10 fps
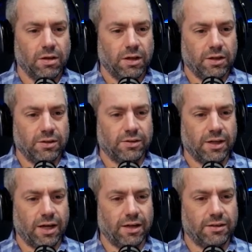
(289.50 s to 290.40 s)
is
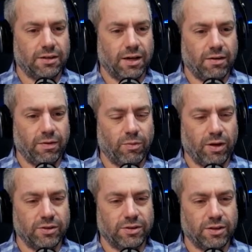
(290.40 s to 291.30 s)
that every
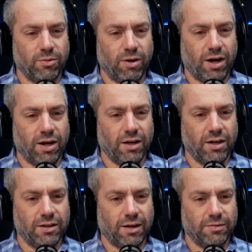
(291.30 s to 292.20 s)
once in a while,
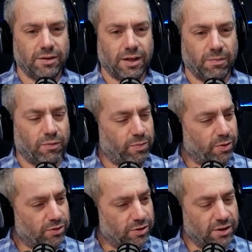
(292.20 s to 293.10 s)
and I'm the type of
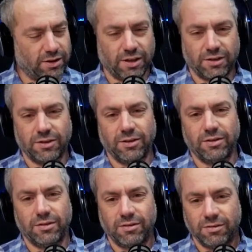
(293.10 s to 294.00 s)
person that
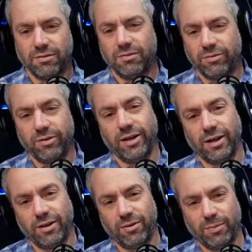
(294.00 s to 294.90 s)
doesn't
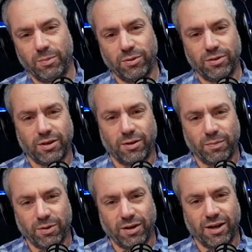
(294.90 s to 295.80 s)
really reboot the
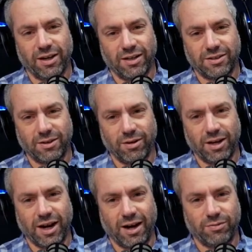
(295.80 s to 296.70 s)
computer unless I
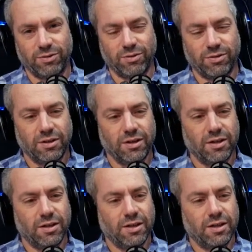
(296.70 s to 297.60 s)
really have to,
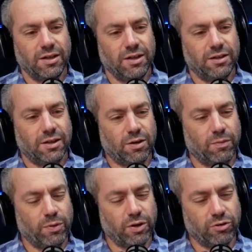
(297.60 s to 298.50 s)
the
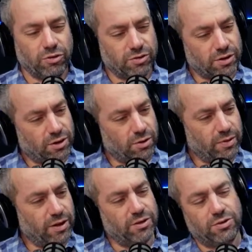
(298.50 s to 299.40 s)
computer just
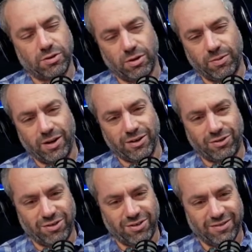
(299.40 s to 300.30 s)
accumulates so
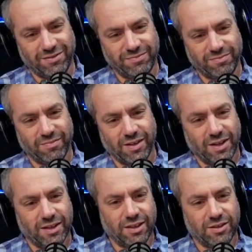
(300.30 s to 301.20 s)
much.
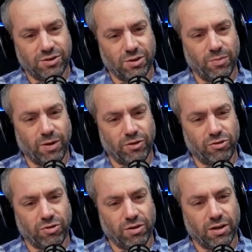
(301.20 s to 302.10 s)
There's so
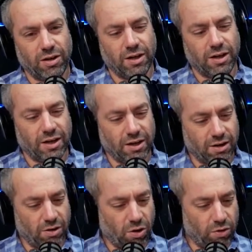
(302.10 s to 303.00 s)
much
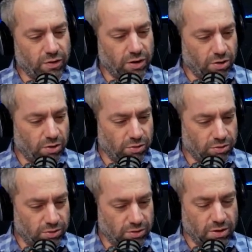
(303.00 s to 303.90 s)

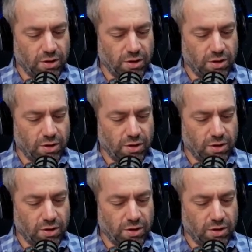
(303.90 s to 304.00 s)
overload